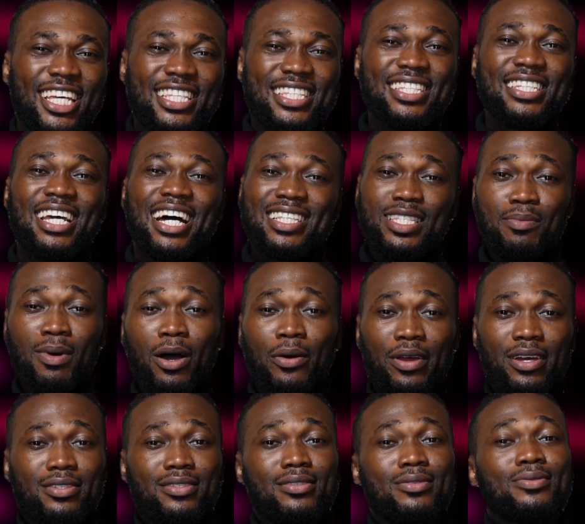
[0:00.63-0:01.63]
See, as if I
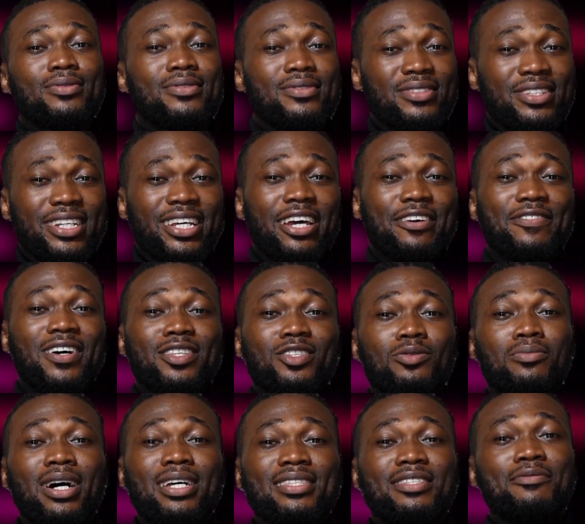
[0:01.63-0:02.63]
wear suits today, if I
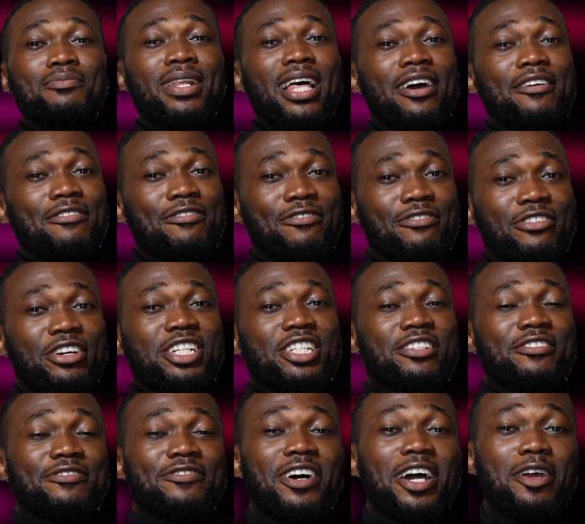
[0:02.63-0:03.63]
tell myself like
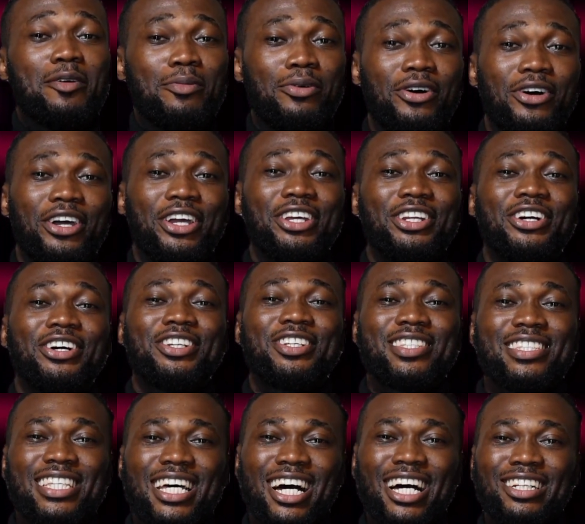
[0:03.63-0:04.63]
fresh, fine boy, you don't
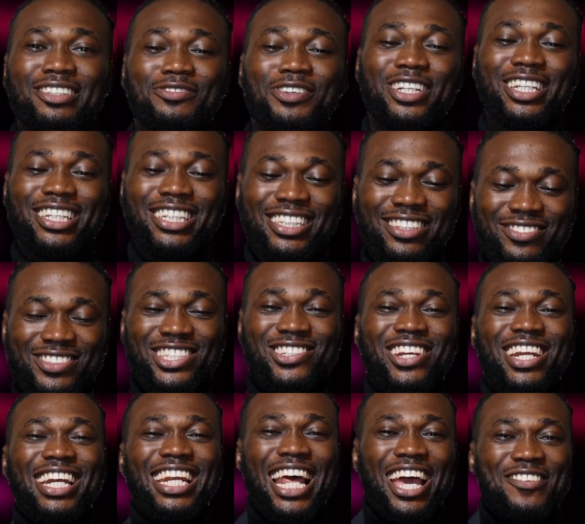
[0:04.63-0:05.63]
understand for the
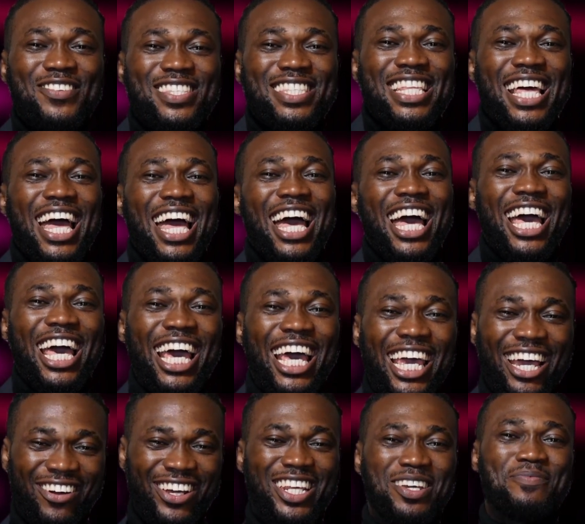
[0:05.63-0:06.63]
straight
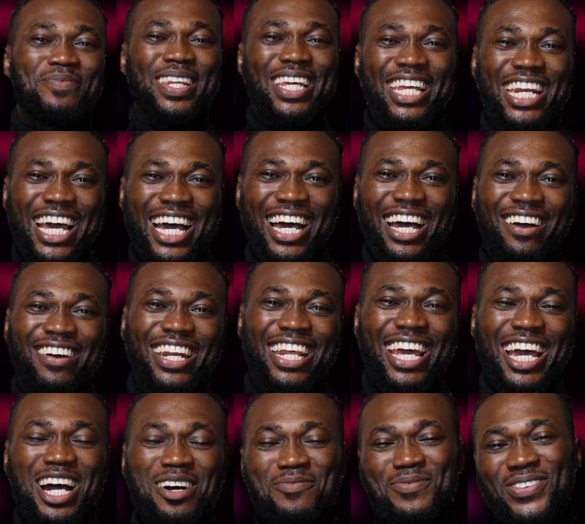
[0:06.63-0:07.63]
lifestyle. Where they play now, where they
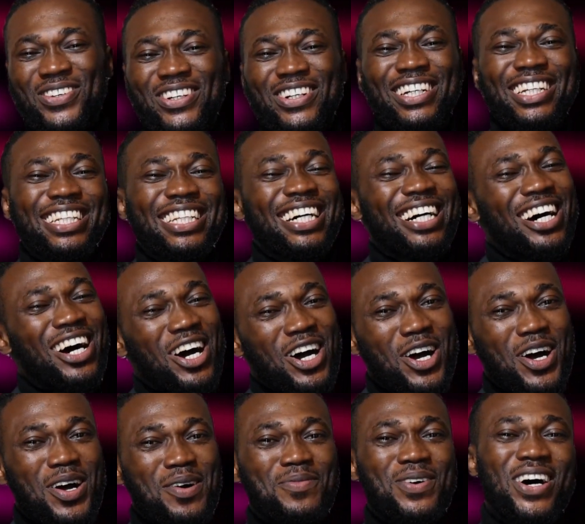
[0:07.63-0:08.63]
happen.
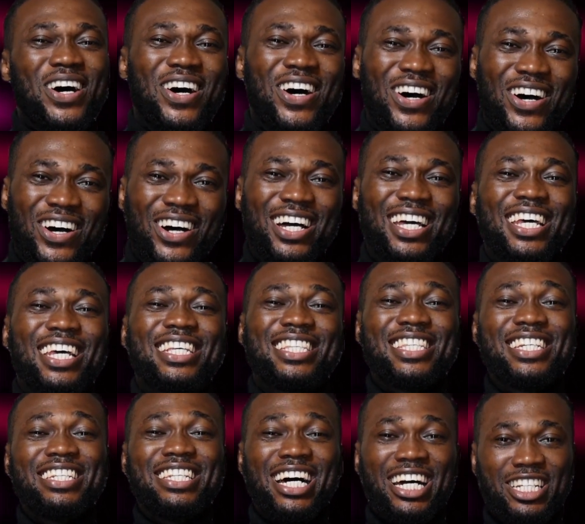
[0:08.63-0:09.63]
Oh man.
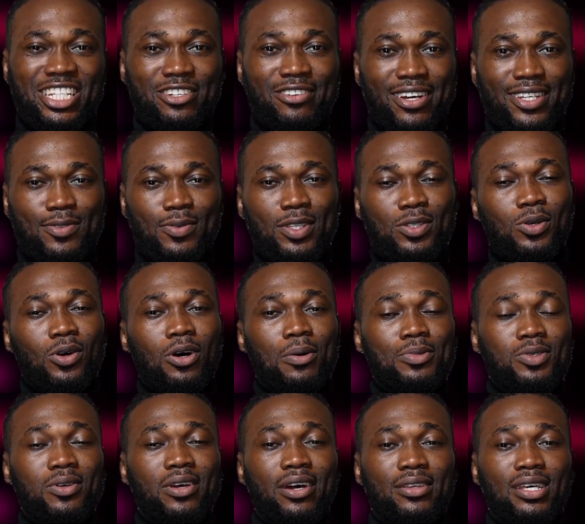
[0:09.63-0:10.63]
See, Nigerians, we need to
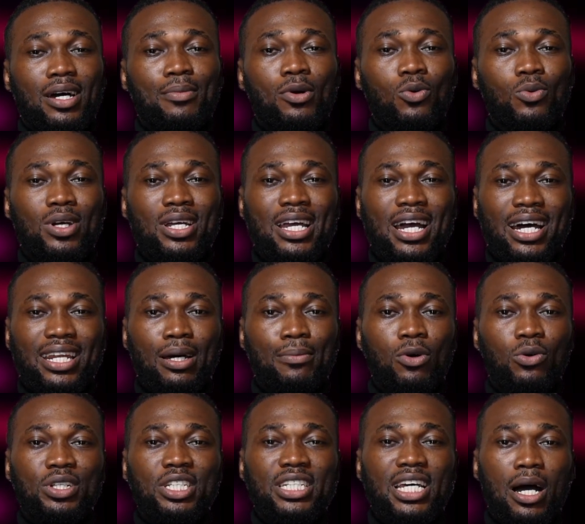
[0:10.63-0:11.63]
come together. I'm all gather,
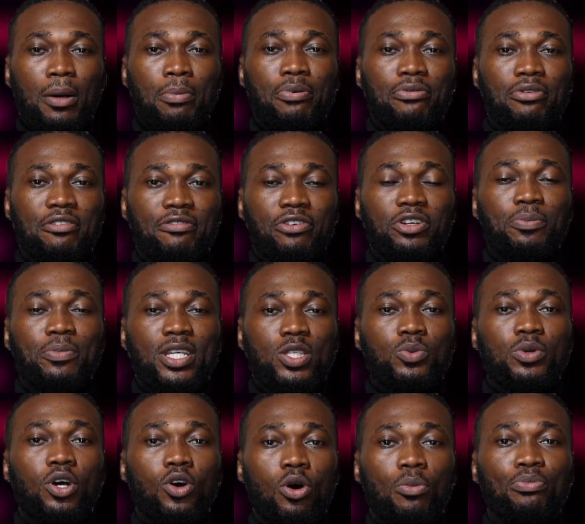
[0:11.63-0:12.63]
I'm all need and pray for the
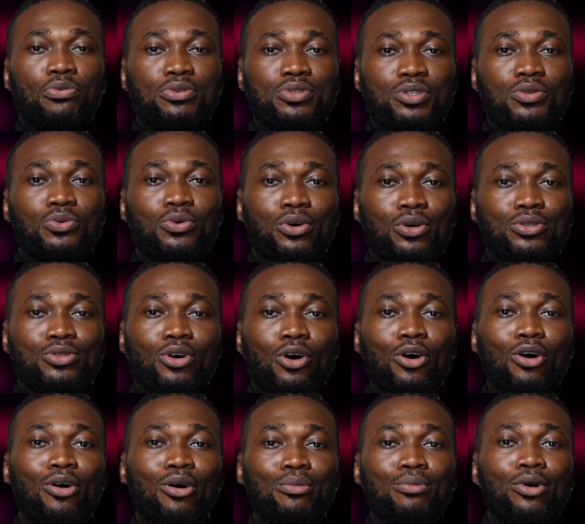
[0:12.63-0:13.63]
best way to compose the words.
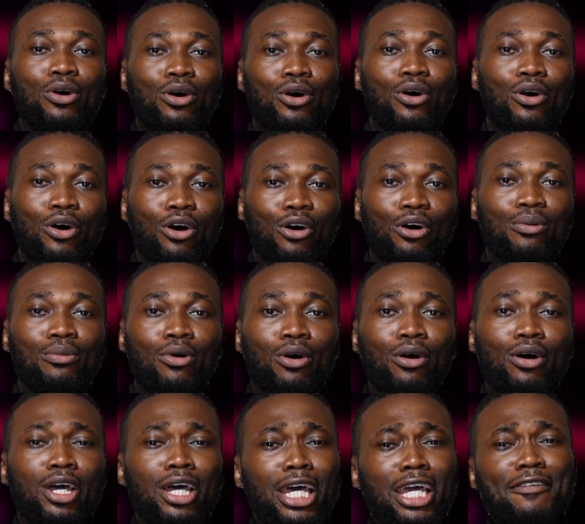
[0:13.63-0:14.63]
Oh more, oh
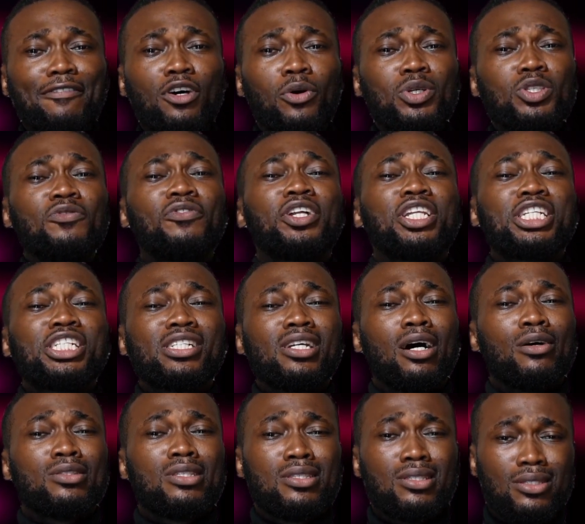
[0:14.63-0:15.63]
more. If not, what's it for the
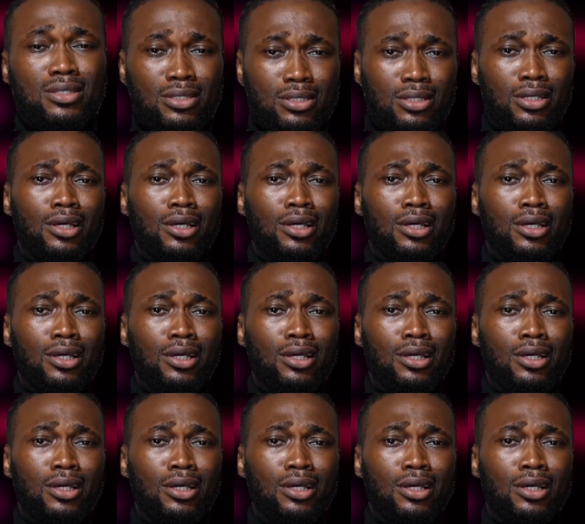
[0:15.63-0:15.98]
shouts?